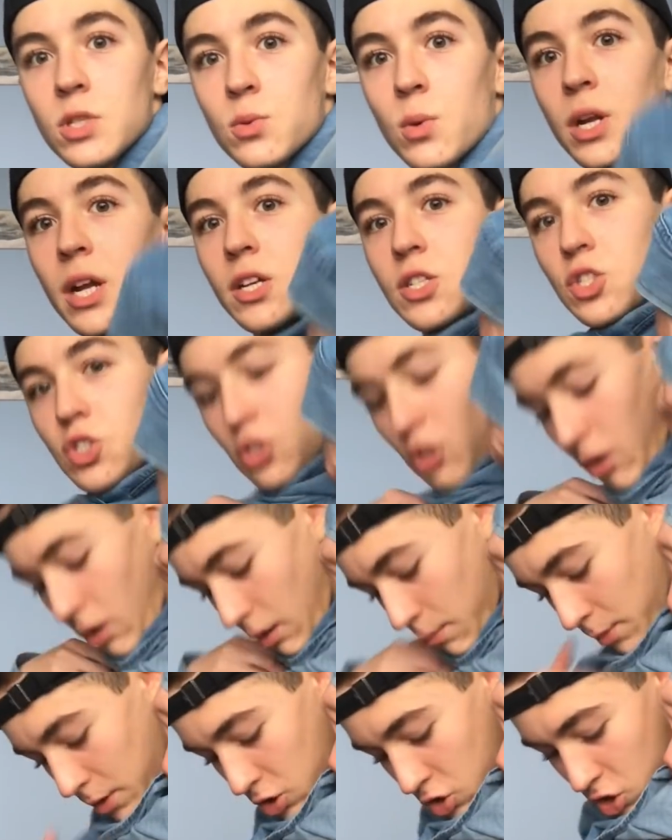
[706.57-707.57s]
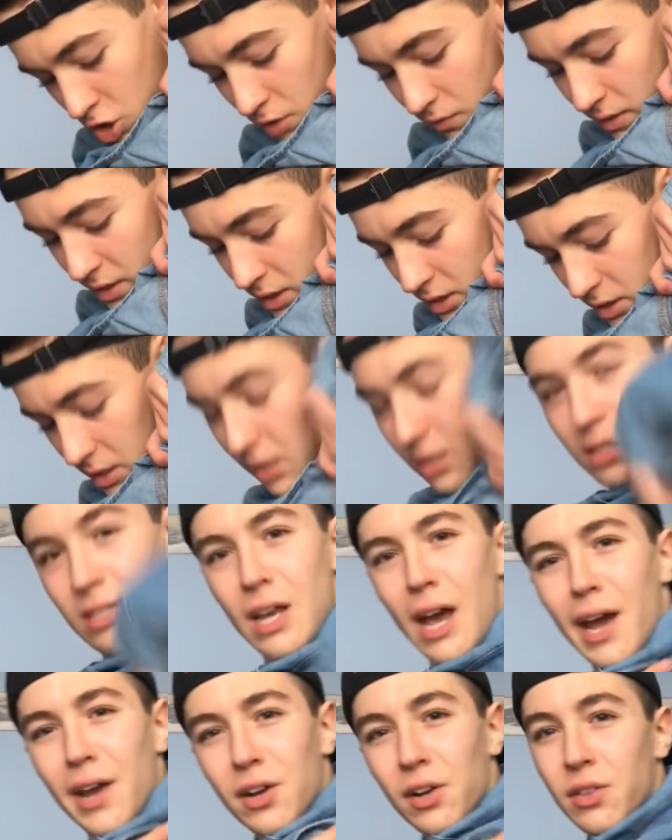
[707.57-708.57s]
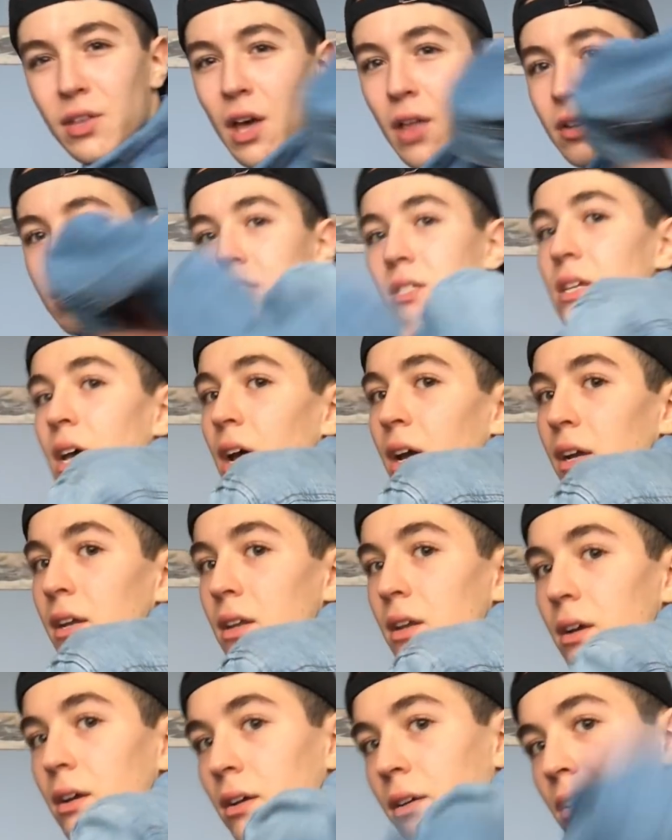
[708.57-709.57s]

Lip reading: was what I saw. I'm not sure if it's this side or the other side.